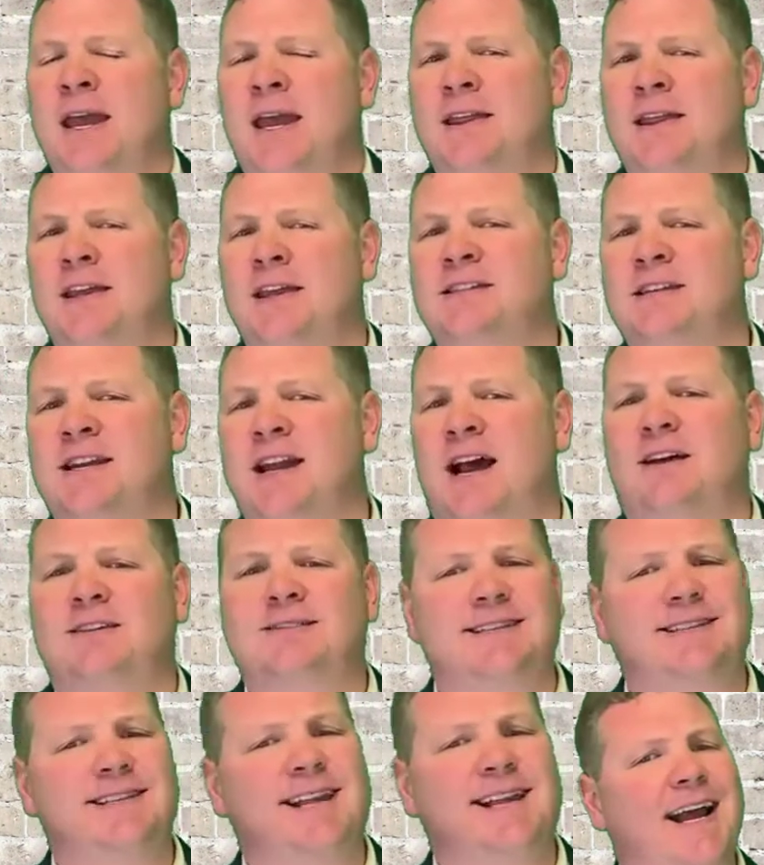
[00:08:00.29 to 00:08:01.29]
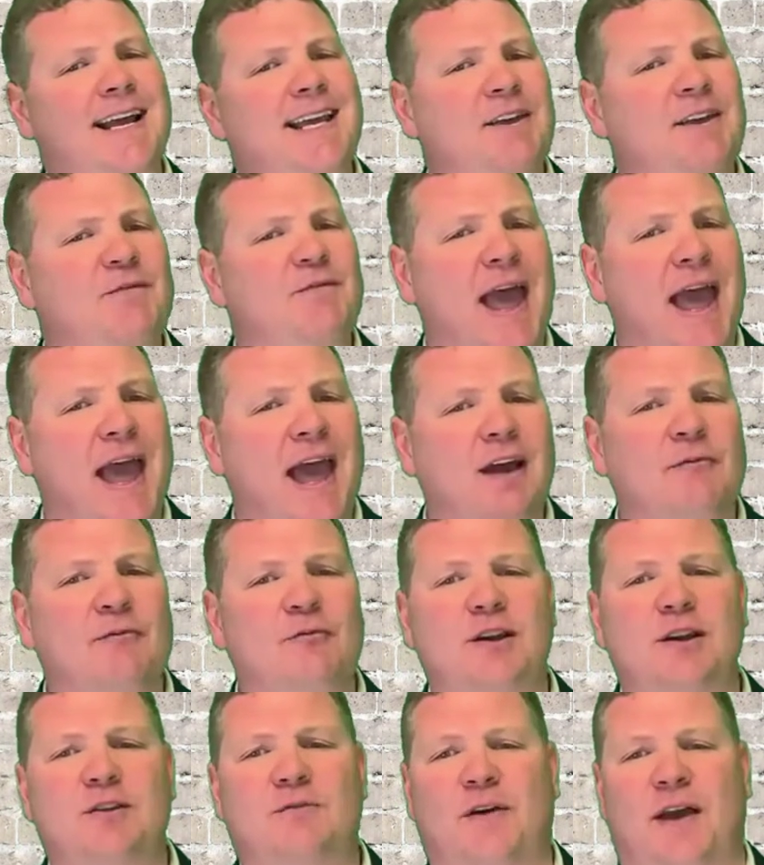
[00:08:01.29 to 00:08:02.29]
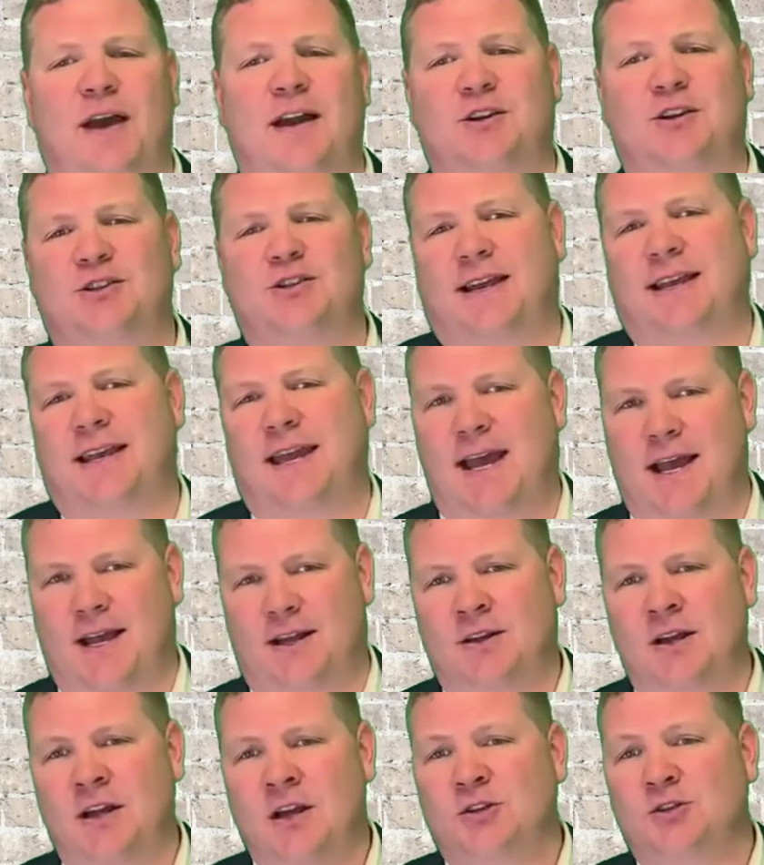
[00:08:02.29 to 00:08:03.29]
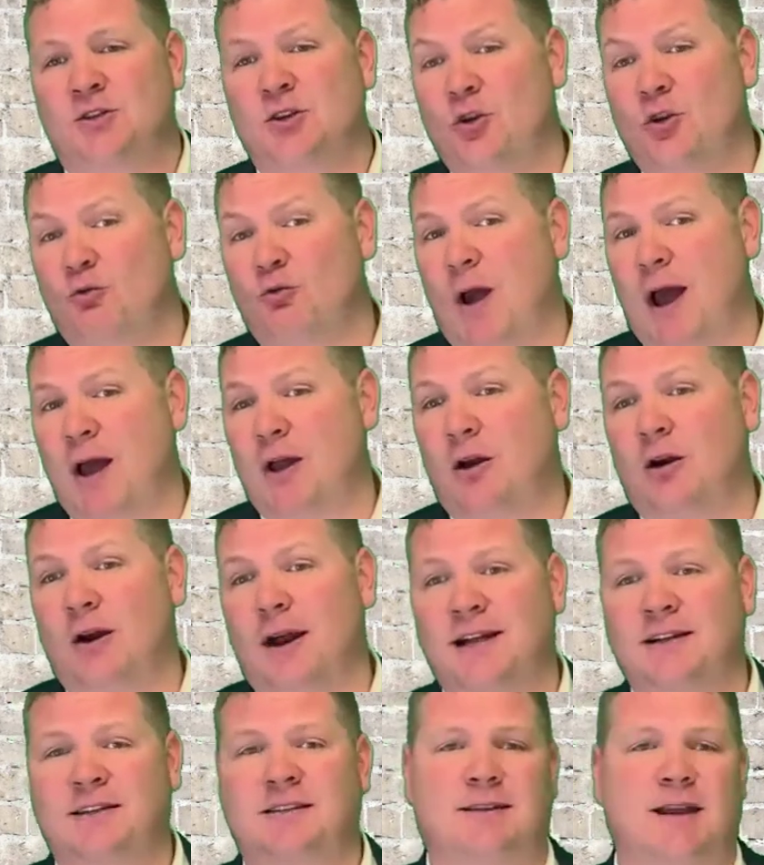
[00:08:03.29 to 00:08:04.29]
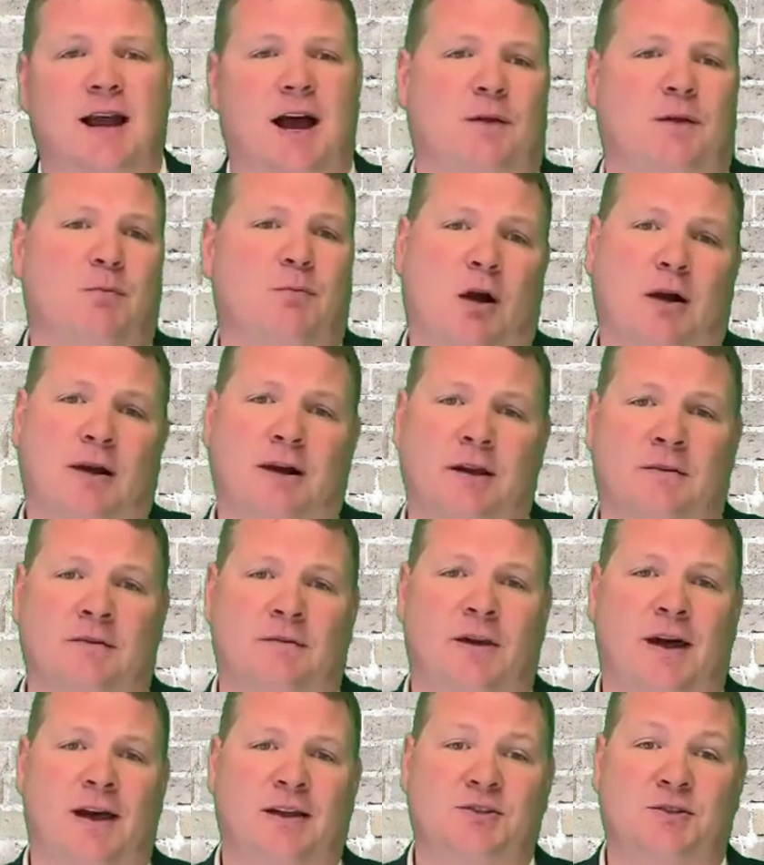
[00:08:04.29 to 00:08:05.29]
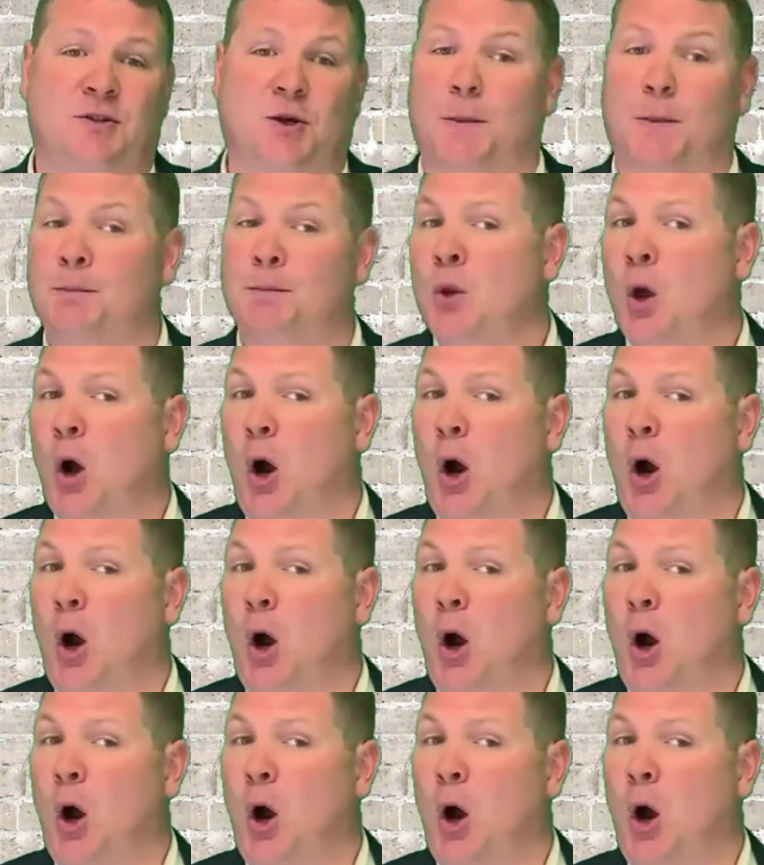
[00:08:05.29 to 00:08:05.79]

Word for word: In this analysis, give every advantage I can to the renter and stock market investor.